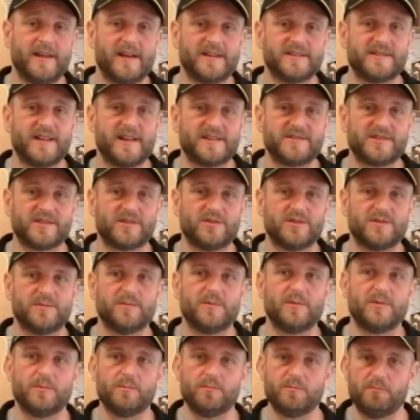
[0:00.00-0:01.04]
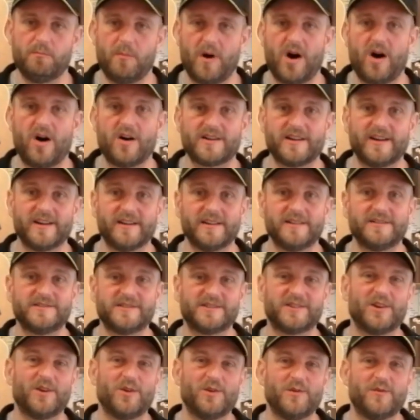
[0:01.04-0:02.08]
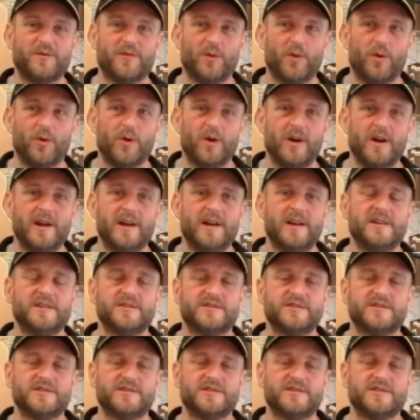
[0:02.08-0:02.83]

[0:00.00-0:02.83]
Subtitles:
that's a good marker to go for.